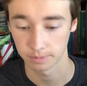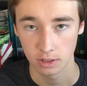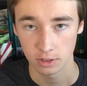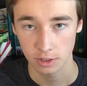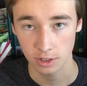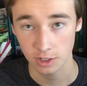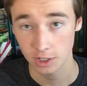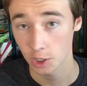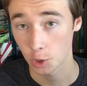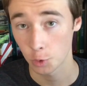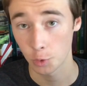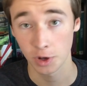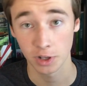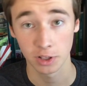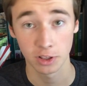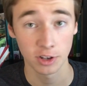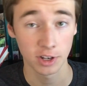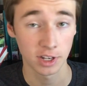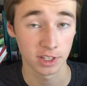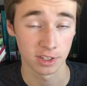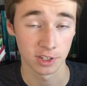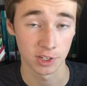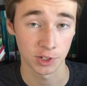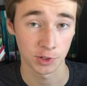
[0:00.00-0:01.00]
Just a quick
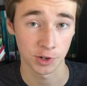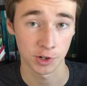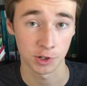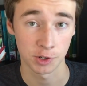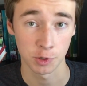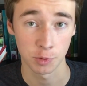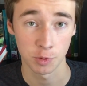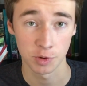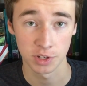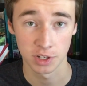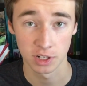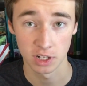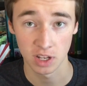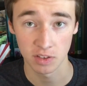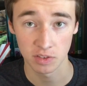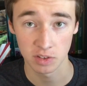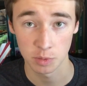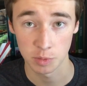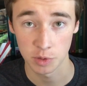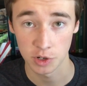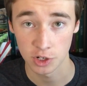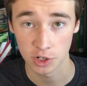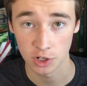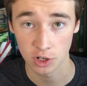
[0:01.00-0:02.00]
look at this creature was enough
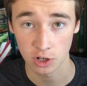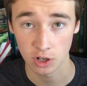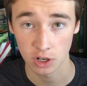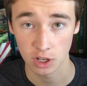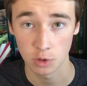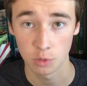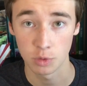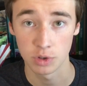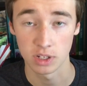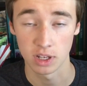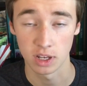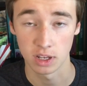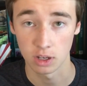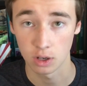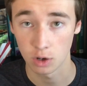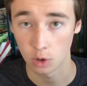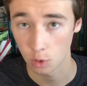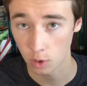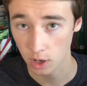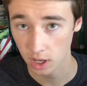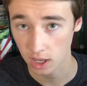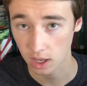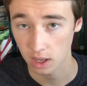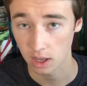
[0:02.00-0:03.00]
to be sure it was a
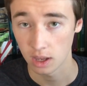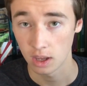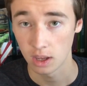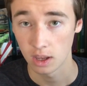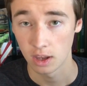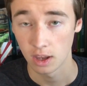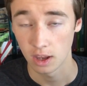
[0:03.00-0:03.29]
quick,